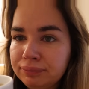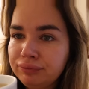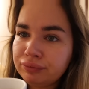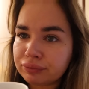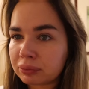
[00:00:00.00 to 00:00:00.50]

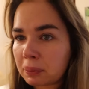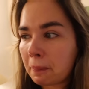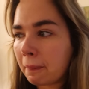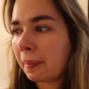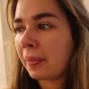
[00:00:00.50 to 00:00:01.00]
Mm.
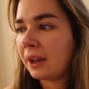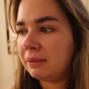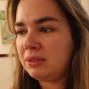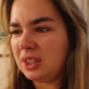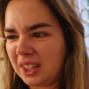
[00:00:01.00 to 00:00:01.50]

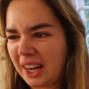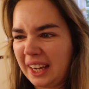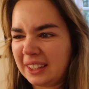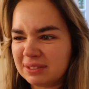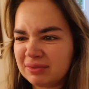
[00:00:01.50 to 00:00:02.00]
It's
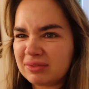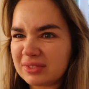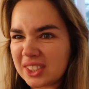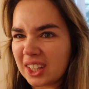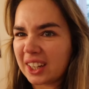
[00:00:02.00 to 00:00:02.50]
alright.
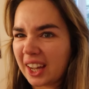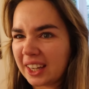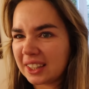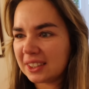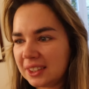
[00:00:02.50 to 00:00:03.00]
It's
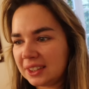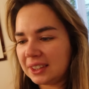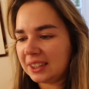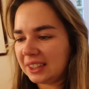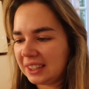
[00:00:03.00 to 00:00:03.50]
alright.
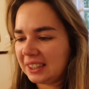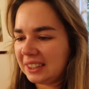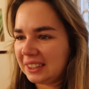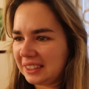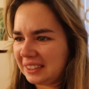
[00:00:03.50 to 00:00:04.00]

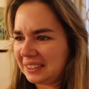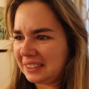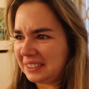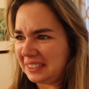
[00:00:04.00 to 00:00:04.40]
Yeah.